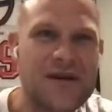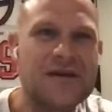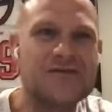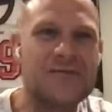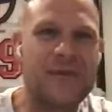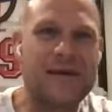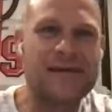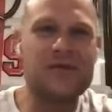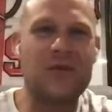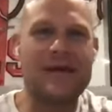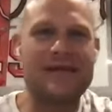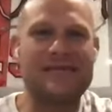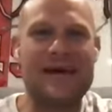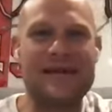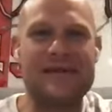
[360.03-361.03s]
So basically, what he
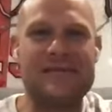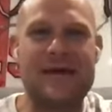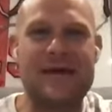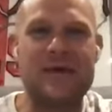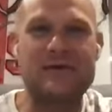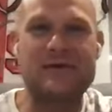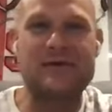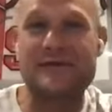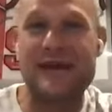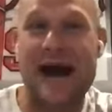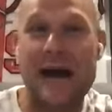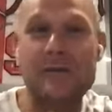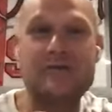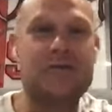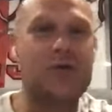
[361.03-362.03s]
said to me was because I
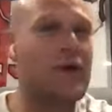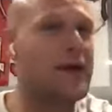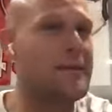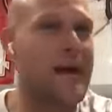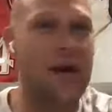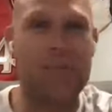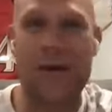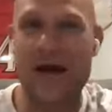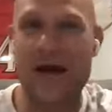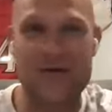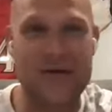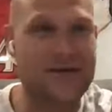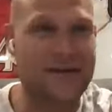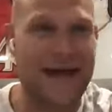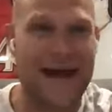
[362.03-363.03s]
was talking about buying
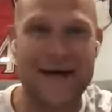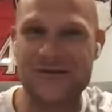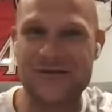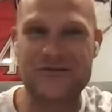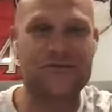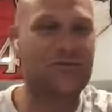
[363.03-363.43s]
rental houses